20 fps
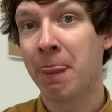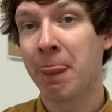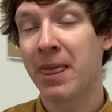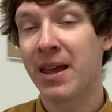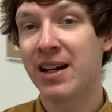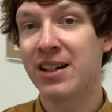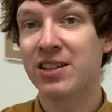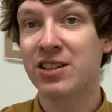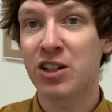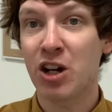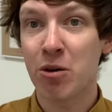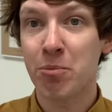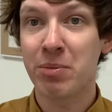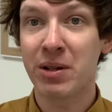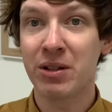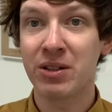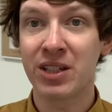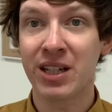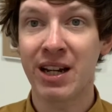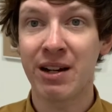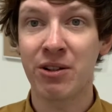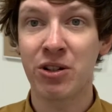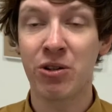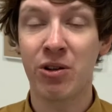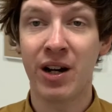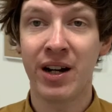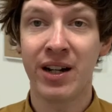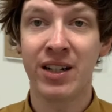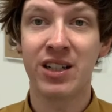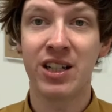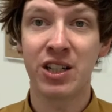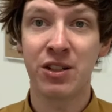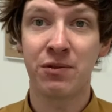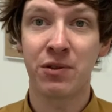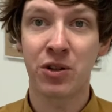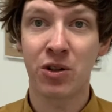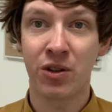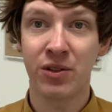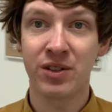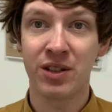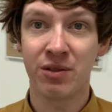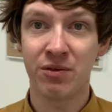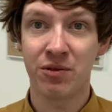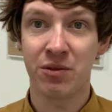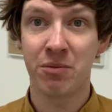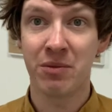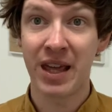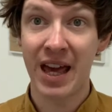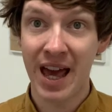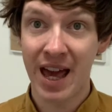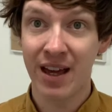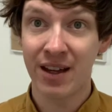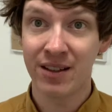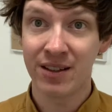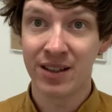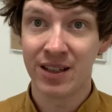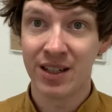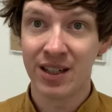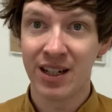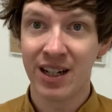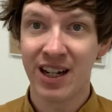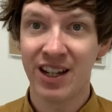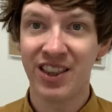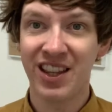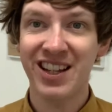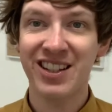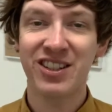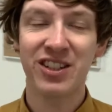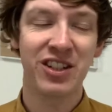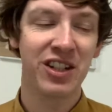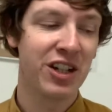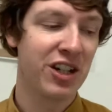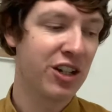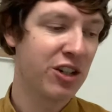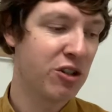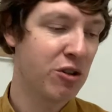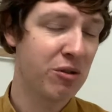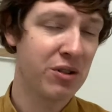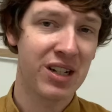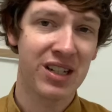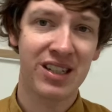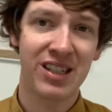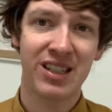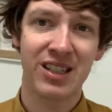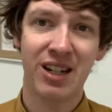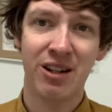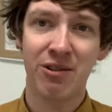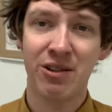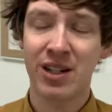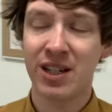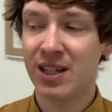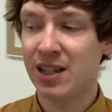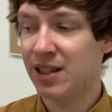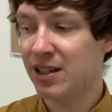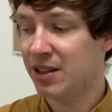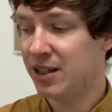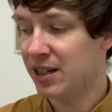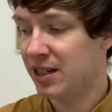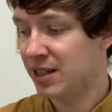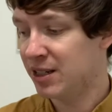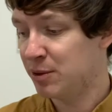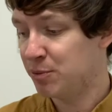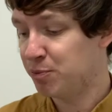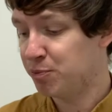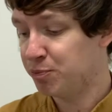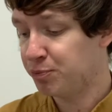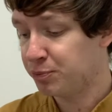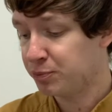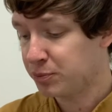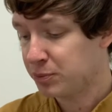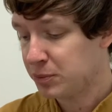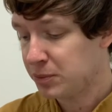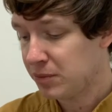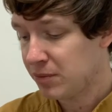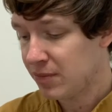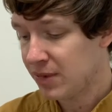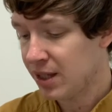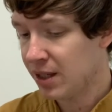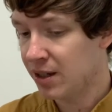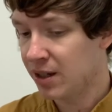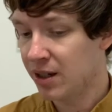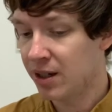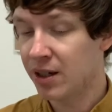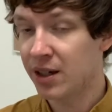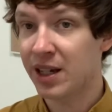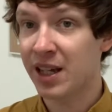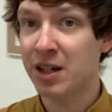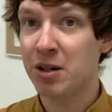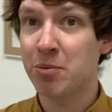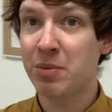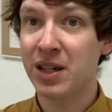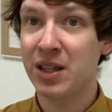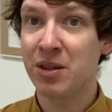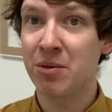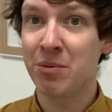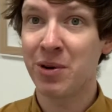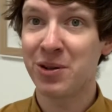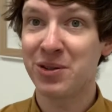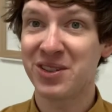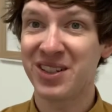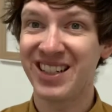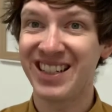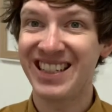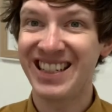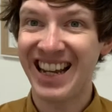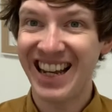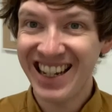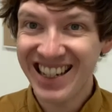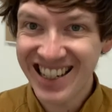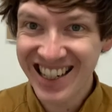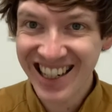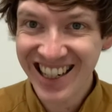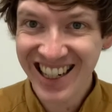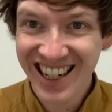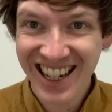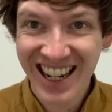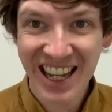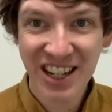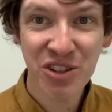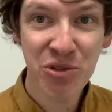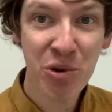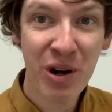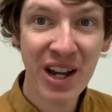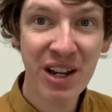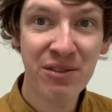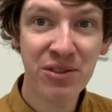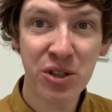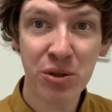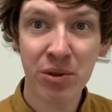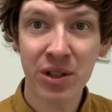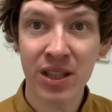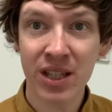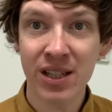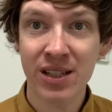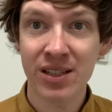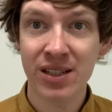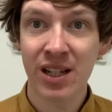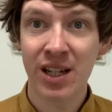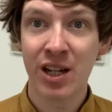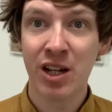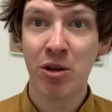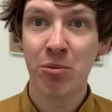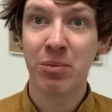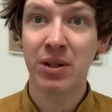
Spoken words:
and start building out your ideas for content from there. And that's not necessarily going to be the most data-led way of doing this, but